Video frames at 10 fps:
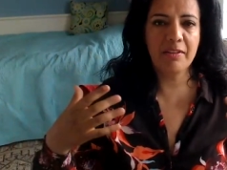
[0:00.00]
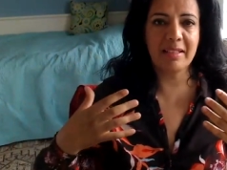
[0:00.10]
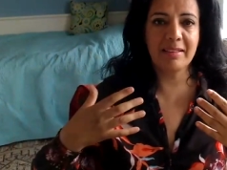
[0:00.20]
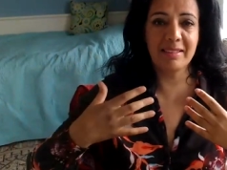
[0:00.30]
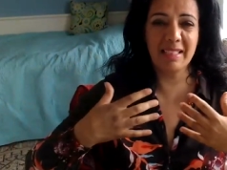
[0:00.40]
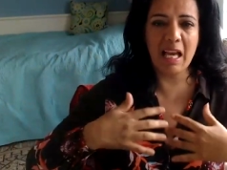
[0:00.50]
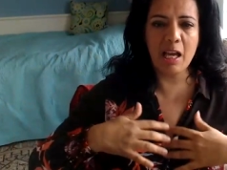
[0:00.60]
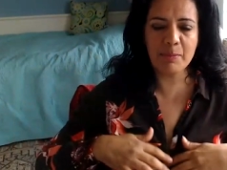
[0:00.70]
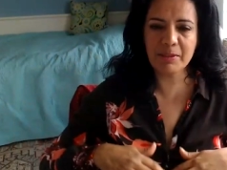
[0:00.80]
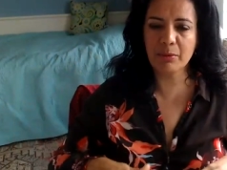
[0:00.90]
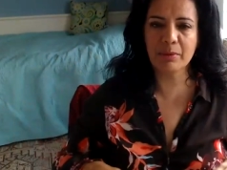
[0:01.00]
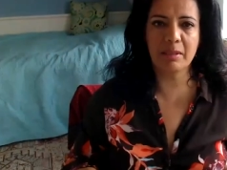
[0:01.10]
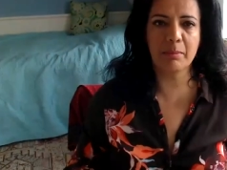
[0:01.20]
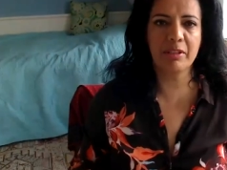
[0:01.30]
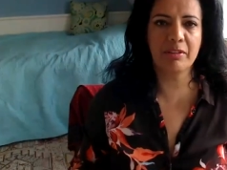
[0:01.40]
that is
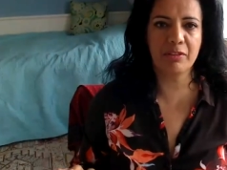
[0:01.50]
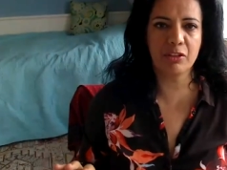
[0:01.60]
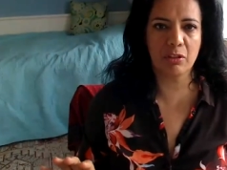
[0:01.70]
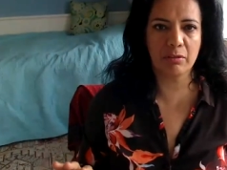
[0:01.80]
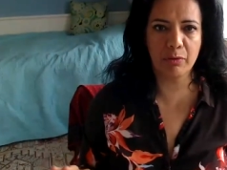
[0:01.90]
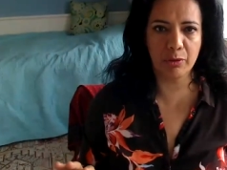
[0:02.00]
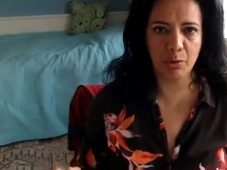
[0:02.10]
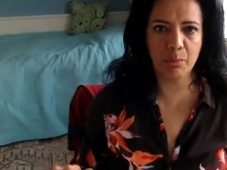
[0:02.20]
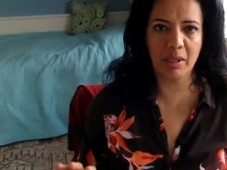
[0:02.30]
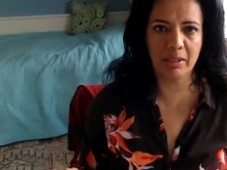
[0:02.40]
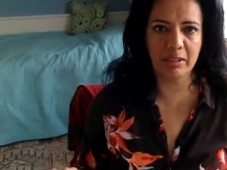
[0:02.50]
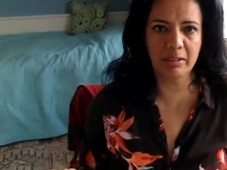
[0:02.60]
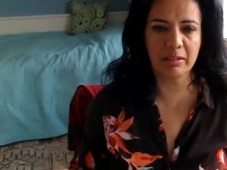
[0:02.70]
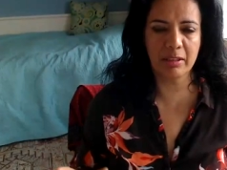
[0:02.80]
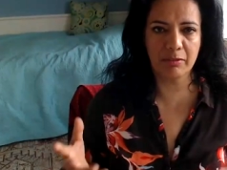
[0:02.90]
absolutely beneficial for your
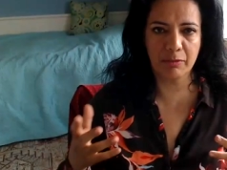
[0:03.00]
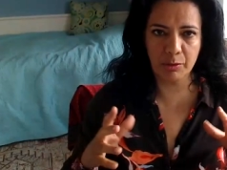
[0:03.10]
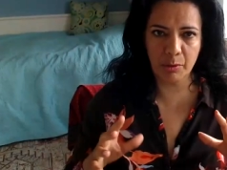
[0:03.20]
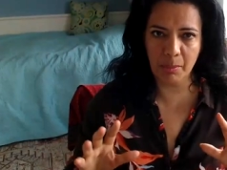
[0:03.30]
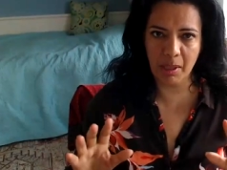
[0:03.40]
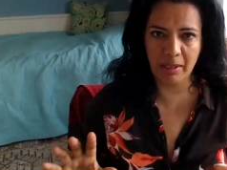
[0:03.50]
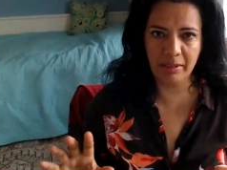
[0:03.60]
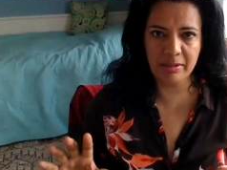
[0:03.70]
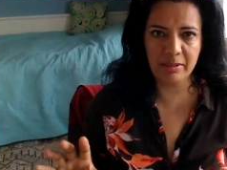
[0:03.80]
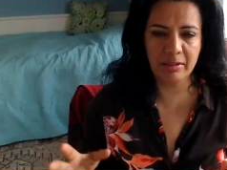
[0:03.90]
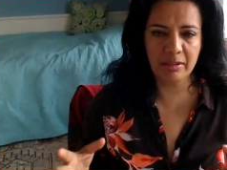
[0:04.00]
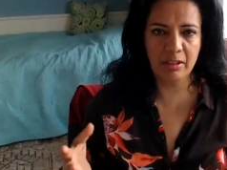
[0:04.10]
body and for your mind